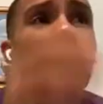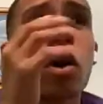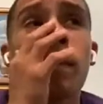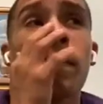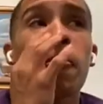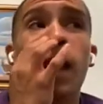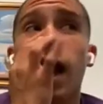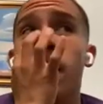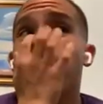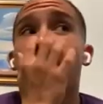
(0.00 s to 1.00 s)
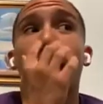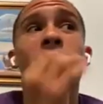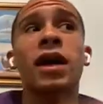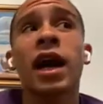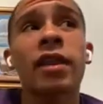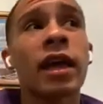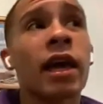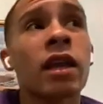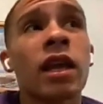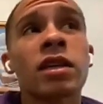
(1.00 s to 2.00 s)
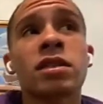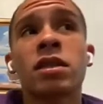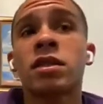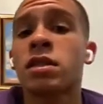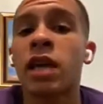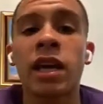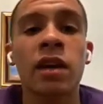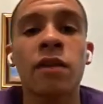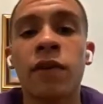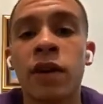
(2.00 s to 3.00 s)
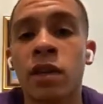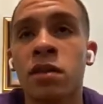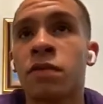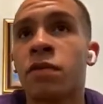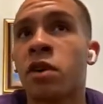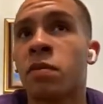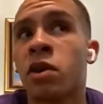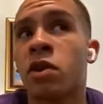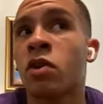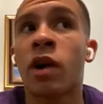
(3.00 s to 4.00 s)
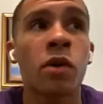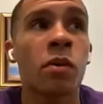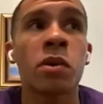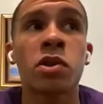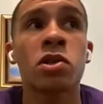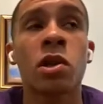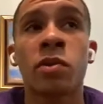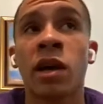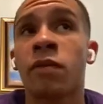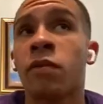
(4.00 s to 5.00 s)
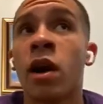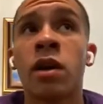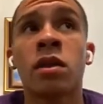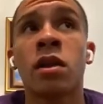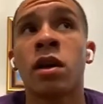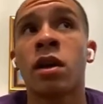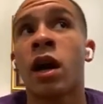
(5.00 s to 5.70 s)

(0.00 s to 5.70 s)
know, I'm a guy that likes to take any fight that's in front of me. You know, I don't want to slow down for anything.